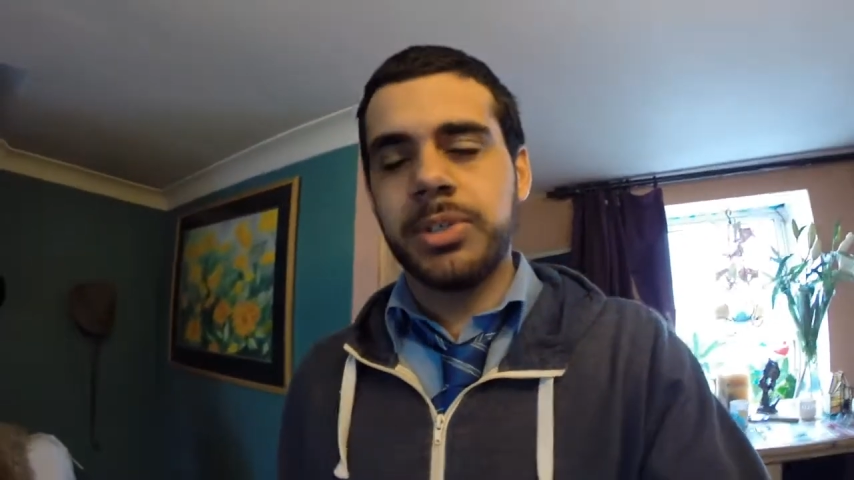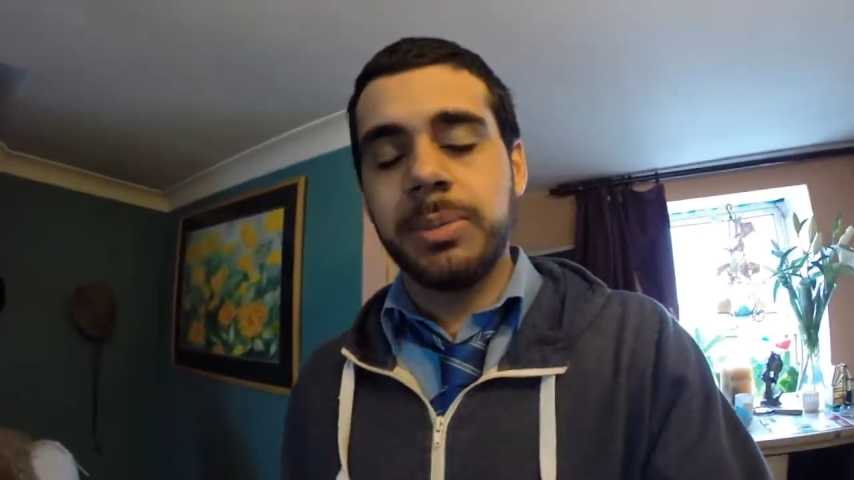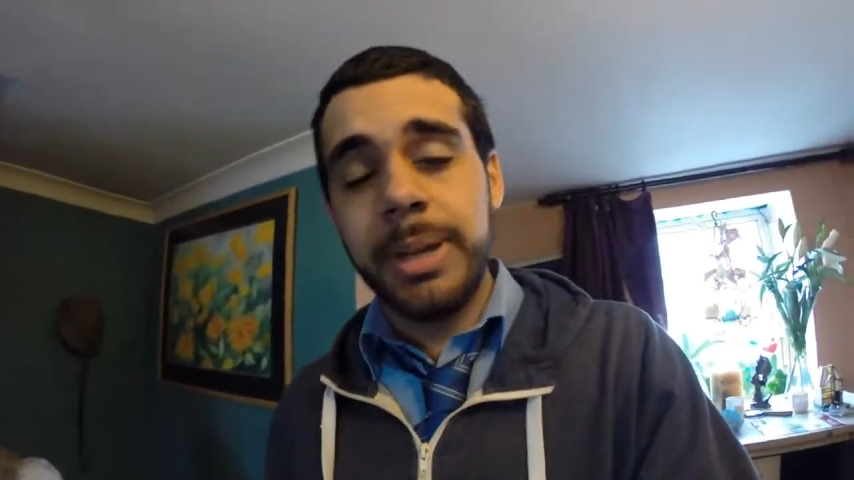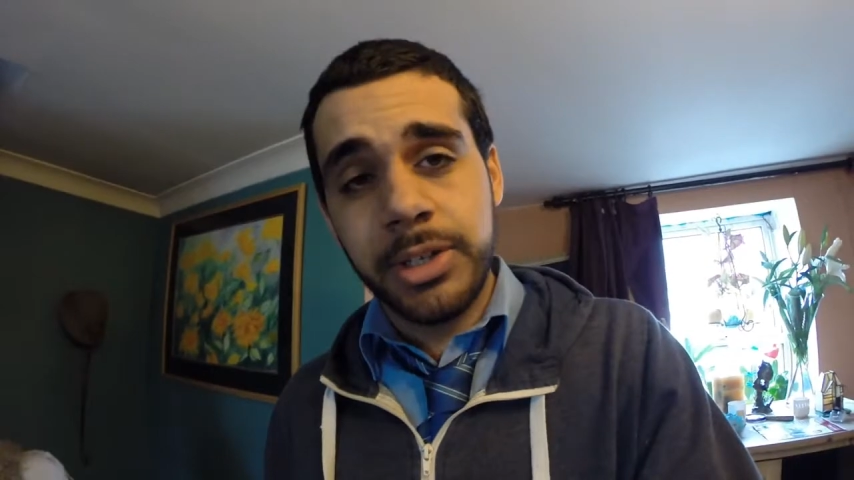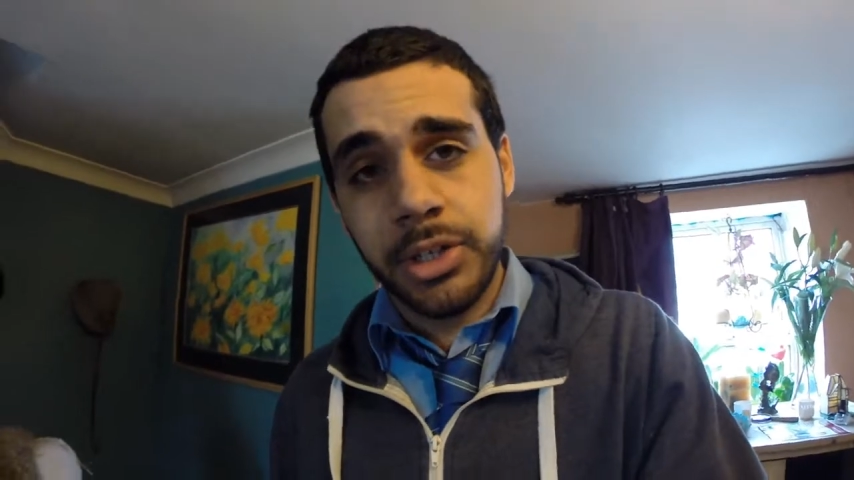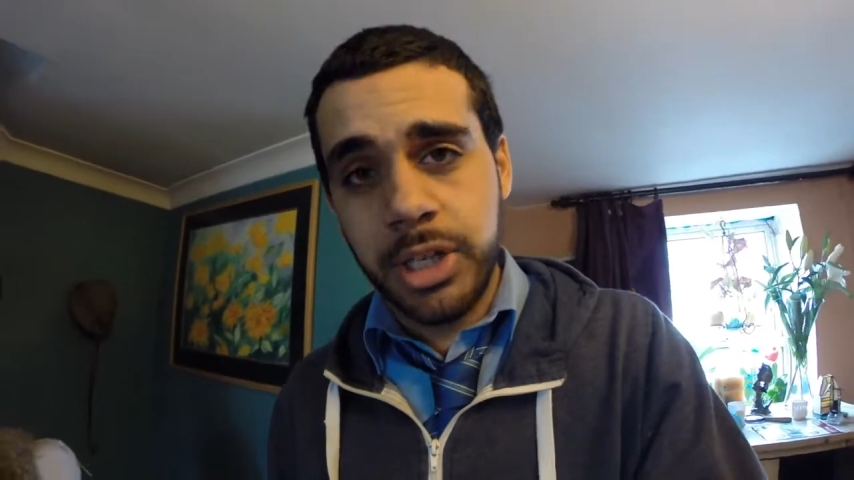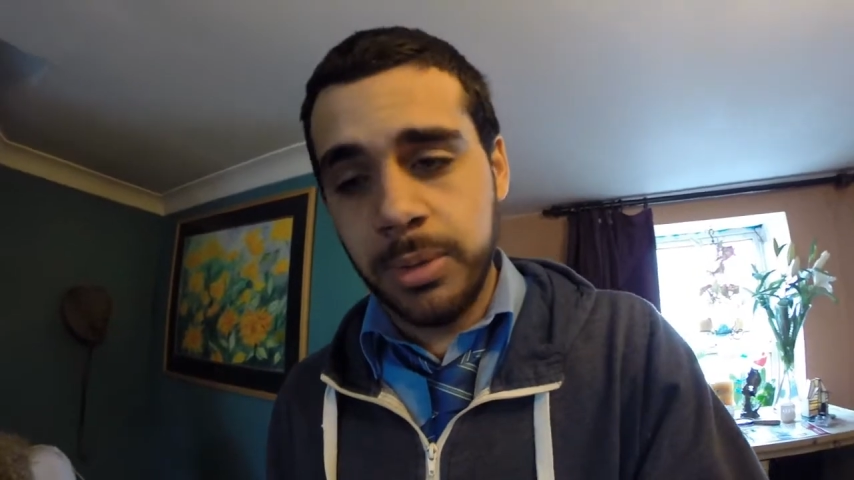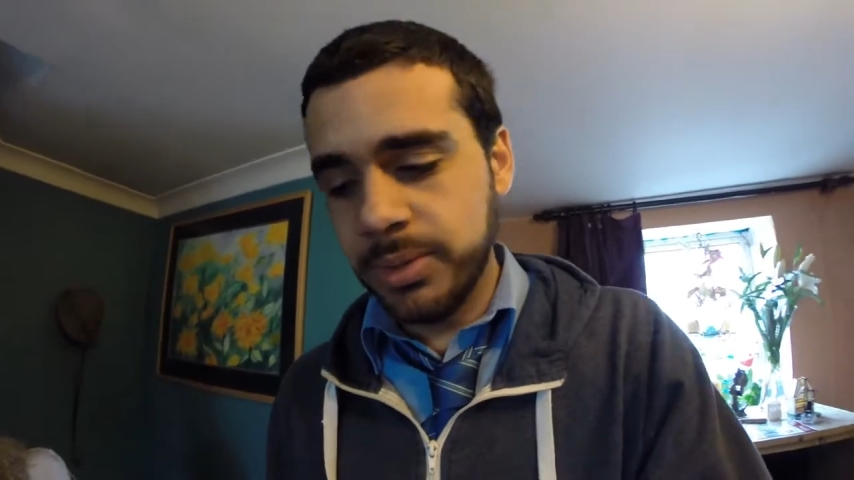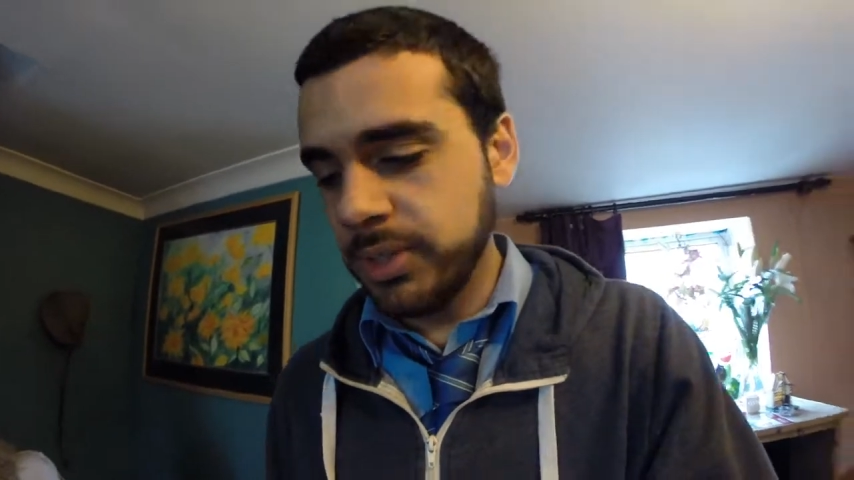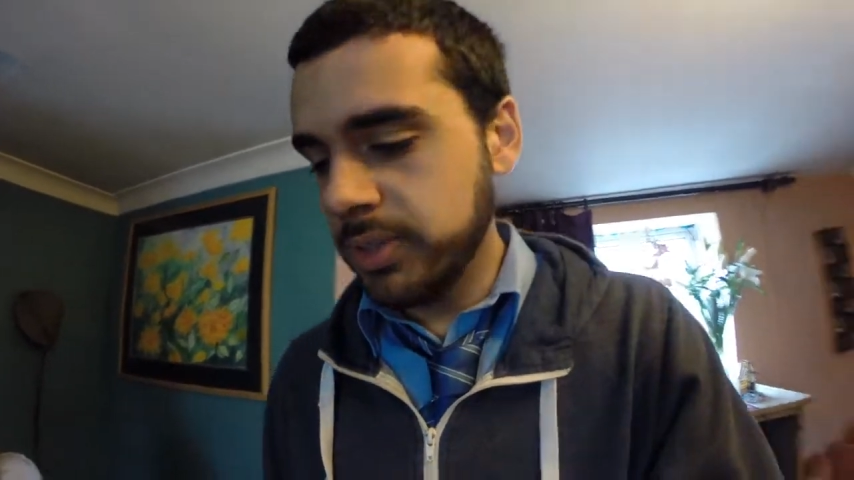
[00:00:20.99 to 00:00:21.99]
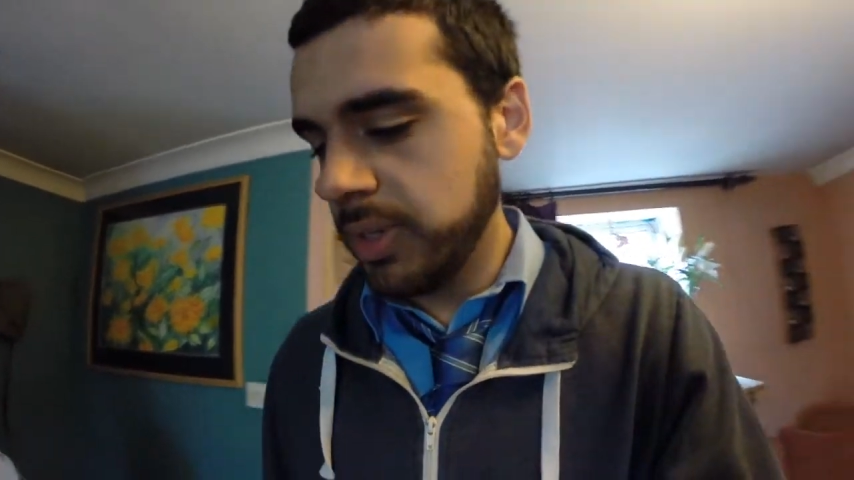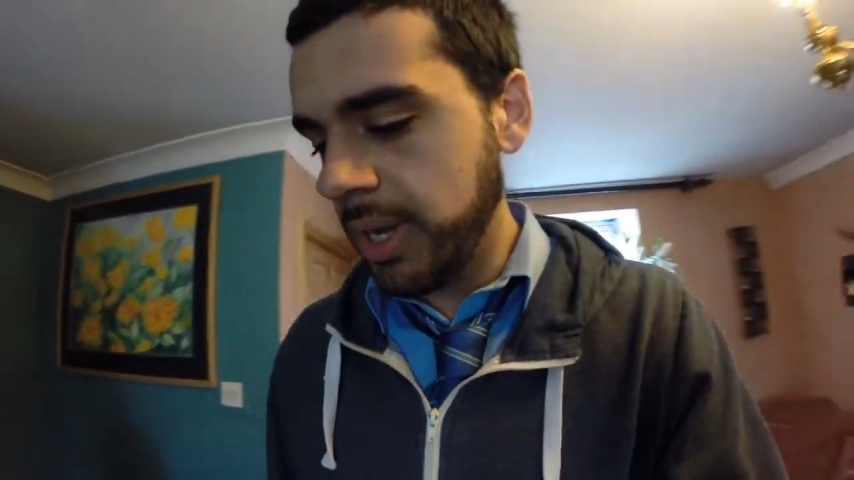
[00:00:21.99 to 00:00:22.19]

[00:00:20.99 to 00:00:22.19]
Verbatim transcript: which are picture sequences.